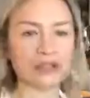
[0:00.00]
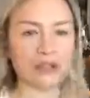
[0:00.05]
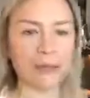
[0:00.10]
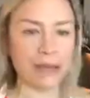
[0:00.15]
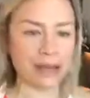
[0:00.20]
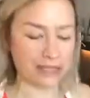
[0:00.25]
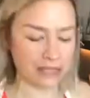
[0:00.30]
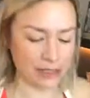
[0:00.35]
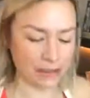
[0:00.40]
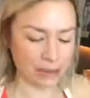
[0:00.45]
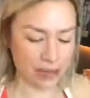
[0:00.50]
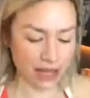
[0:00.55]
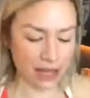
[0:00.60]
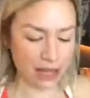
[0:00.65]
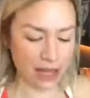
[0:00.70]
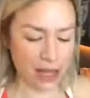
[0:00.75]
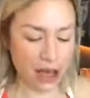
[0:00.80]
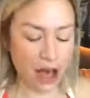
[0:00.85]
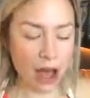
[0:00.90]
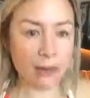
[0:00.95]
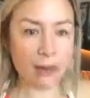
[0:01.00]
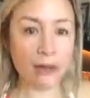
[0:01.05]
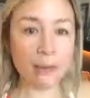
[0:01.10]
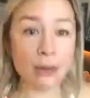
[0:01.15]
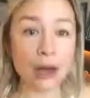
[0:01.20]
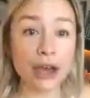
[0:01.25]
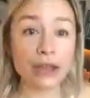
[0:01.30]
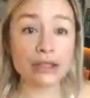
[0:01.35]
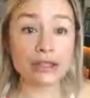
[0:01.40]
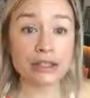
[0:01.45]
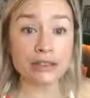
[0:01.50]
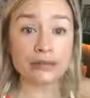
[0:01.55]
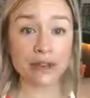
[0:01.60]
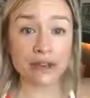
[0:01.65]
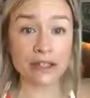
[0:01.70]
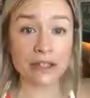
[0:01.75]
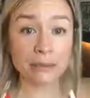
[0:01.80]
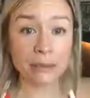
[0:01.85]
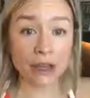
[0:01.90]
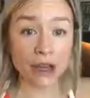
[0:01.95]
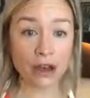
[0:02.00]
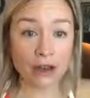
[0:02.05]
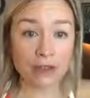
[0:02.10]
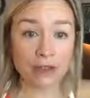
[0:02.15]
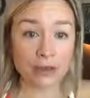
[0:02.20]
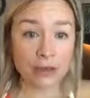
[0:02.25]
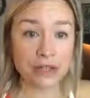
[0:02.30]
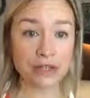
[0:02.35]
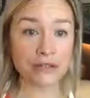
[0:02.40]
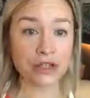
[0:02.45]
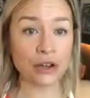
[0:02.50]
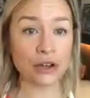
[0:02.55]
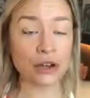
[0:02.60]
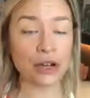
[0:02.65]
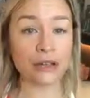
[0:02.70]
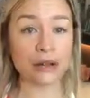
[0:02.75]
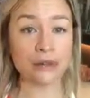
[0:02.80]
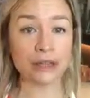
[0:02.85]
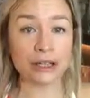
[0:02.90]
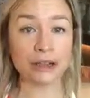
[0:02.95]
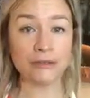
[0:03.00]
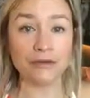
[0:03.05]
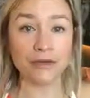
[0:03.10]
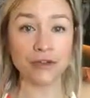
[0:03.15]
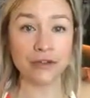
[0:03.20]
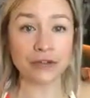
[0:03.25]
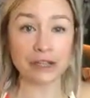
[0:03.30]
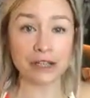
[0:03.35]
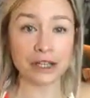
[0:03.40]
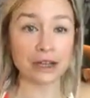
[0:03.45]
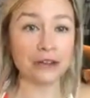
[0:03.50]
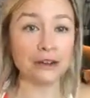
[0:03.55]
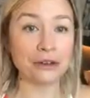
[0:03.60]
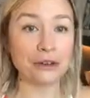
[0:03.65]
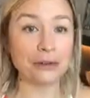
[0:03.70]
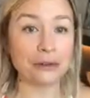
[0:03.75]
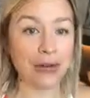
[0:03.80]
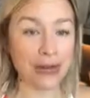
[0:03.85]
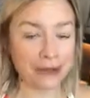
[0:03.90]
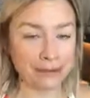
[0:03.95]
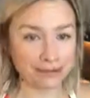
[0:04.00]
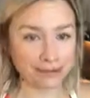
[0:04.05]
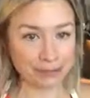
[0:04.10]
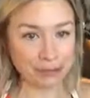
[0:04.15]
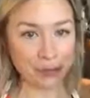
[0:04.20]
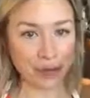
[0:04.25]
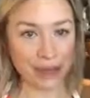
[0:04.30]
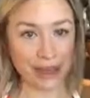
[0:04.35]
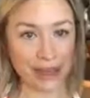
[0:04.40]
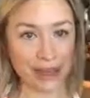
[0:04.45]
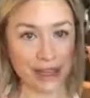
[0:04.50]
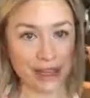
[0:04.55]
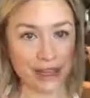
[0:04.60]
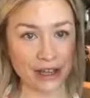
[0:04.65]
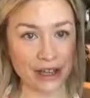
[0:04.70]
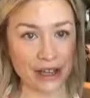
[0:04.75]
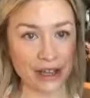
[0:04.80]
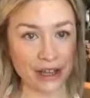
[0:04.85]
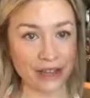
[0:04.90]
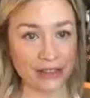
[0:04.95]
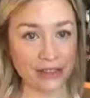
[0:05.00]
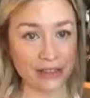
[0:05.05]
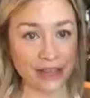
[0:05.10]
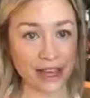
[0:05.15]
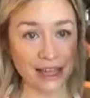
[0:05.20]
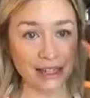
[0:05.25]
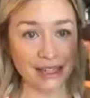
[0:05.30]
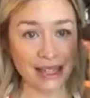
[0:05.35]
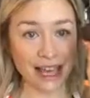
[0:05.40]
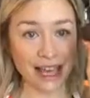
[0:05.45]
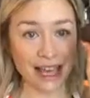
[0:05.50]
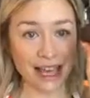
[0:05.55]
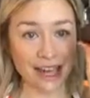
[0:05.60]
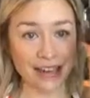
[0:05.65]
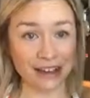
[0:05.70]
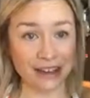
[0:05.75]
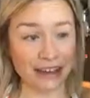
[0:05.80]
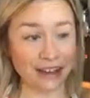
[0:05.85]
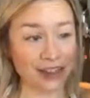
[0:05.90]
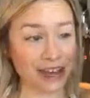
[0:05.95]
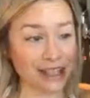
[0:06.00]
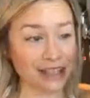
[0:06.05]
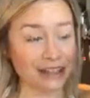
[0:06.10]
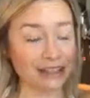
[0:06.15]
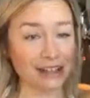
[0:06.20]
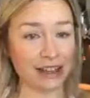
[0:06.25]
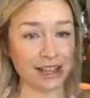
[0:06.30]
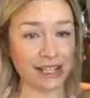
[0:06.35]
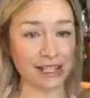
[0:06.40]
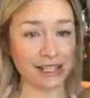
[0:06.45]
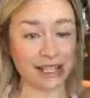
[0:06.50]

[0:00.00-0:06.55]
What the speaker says: of a mess, but I'm going to post the recipe afterwards if it got a little bit confusing along the way. But there you go, that's it, guys. Nice